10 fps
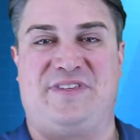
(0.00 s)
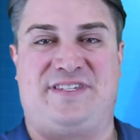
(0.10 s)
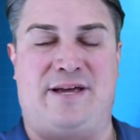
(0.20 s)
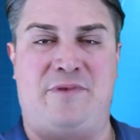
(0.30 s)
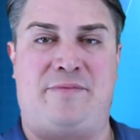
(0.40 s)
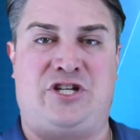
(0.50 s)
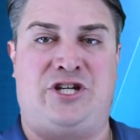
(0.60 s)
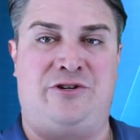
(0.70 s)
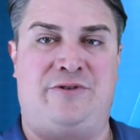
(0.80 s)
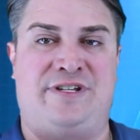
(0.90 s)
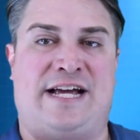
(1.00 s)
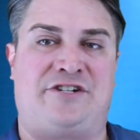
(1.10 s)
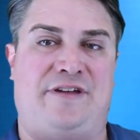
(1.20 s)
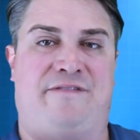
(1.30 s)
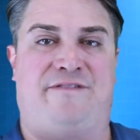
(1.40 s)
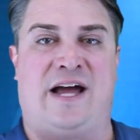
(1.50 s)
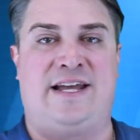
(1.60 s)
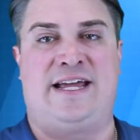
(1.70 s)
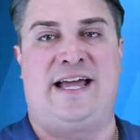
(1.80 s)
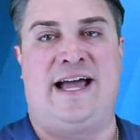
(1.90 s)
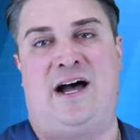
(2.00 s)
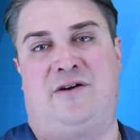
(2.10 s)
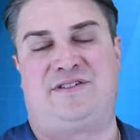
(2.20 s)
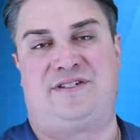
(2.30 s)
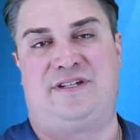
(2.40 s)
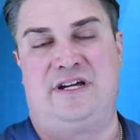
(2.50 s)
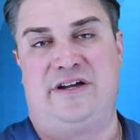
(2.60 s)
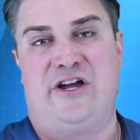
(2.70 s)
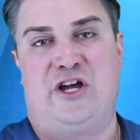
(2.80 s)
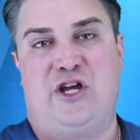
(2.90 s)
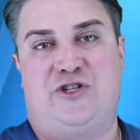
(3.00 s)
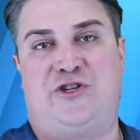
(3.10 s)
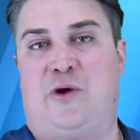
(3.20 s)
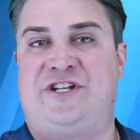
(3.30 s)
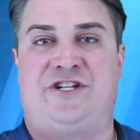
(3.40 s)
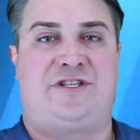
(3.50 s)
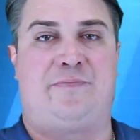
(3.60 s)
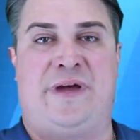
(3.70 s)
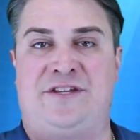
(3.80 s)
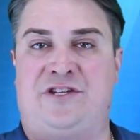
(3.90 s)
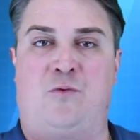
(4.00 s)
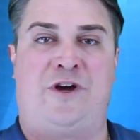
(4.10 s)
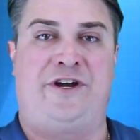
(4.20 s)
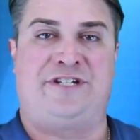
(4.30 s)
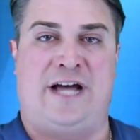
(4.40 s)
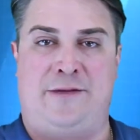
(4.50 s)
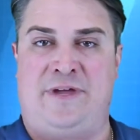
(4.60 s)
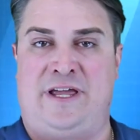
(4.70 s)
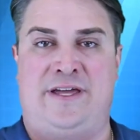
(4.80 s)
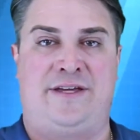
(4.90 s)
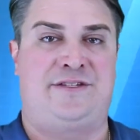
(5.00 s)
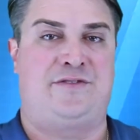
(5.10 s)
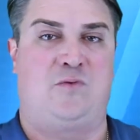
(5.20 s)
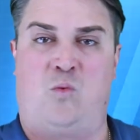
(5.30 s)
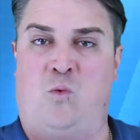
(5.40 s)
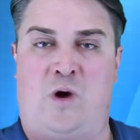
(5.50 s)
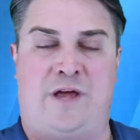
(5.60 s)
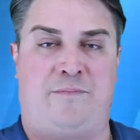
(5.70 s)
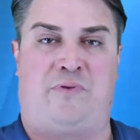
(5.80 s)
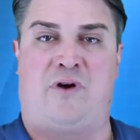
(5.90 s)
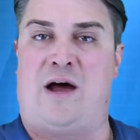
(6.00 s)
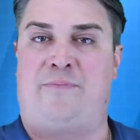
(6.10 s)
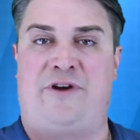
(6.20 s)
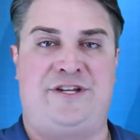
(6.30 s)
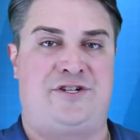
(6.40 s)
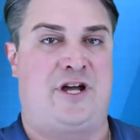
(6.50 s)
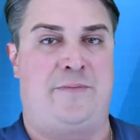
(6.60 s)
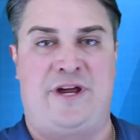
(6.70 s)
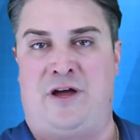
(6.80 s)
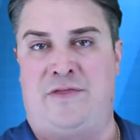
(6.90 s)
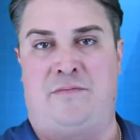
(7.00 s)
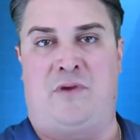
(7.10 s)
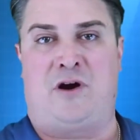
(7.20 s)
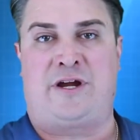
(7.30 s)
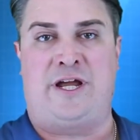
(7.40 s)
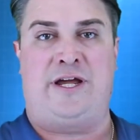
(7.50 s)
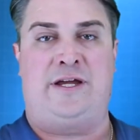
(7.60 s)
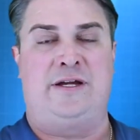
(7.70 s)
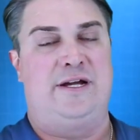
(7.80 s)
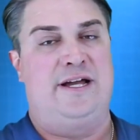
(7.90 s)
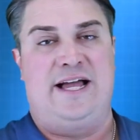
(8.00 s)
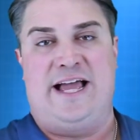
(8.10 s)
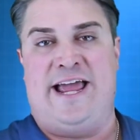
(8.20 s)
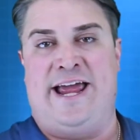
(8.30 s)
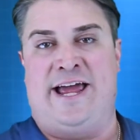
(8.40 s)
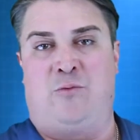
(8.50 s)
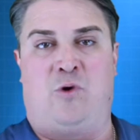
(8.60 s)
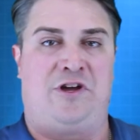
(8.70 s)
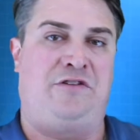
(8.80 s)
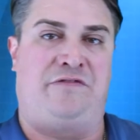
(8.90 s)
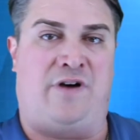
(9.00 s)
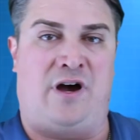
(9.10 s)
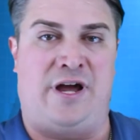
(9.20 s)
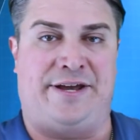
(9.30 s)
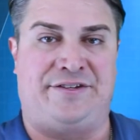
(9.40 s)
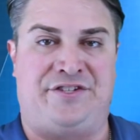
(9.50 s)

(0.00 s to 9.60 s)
Step number 2 is actually finding a house. So it just depends on what your timing is, what properties are coming on the market, and what you find.